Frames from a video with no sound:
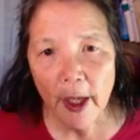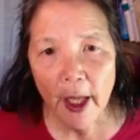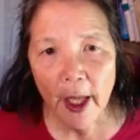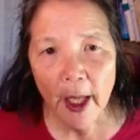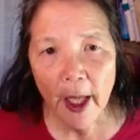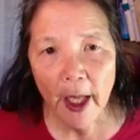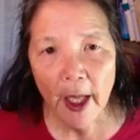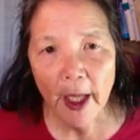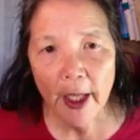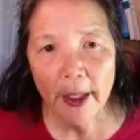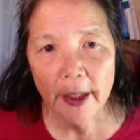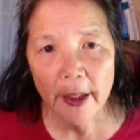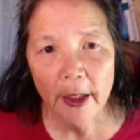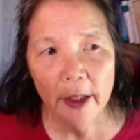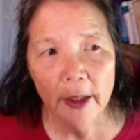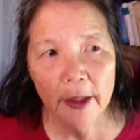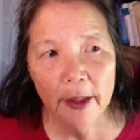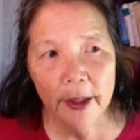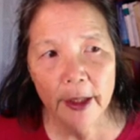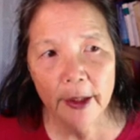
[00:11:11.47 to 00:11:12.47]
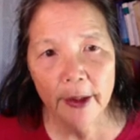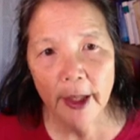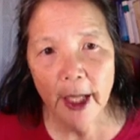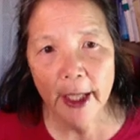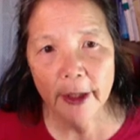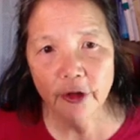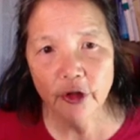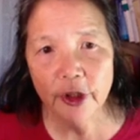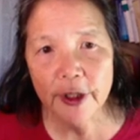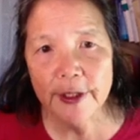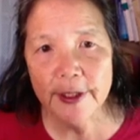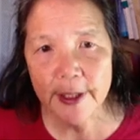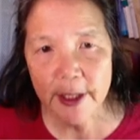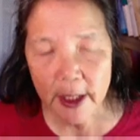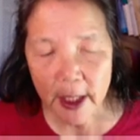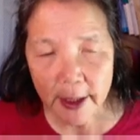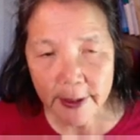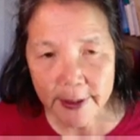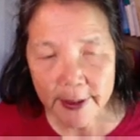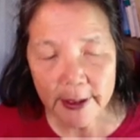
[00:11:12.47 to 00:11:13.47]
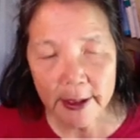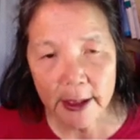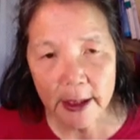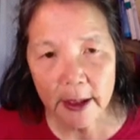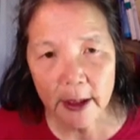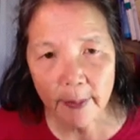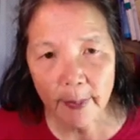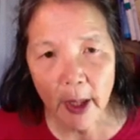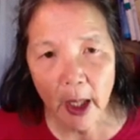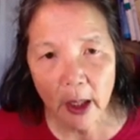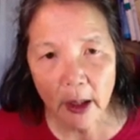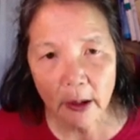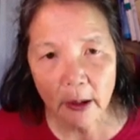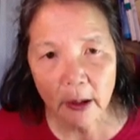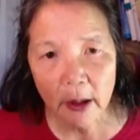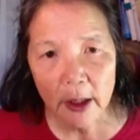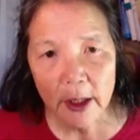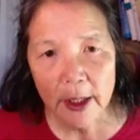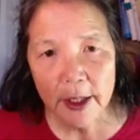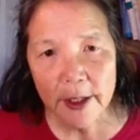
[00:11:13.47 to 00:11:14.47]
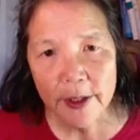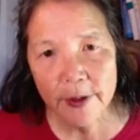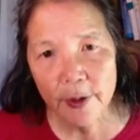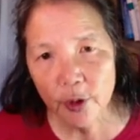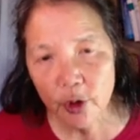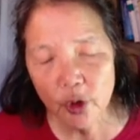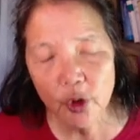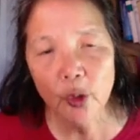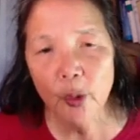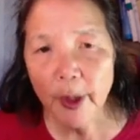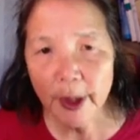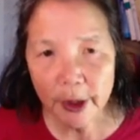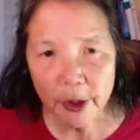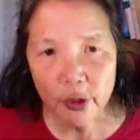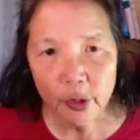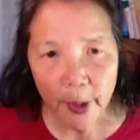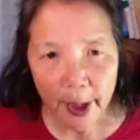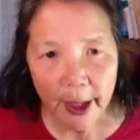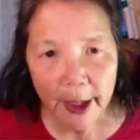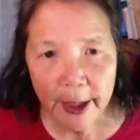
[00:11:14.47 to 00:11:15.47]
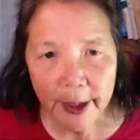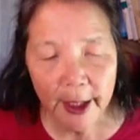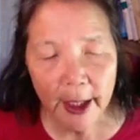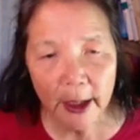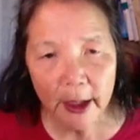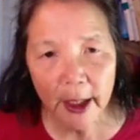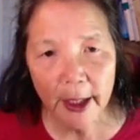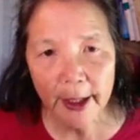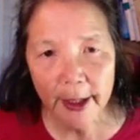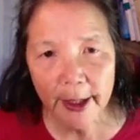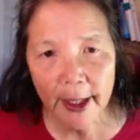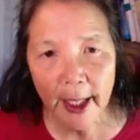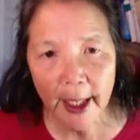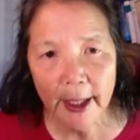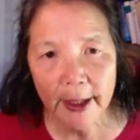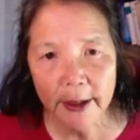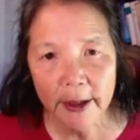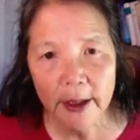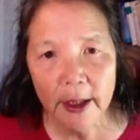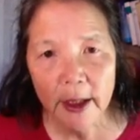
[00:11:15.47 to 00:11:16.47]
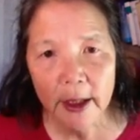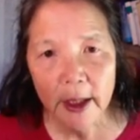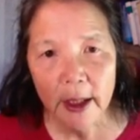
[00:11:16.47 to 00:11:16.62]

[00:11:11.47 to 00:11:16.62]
and they're actually succussing the bottle. So you don't want to do anything like that.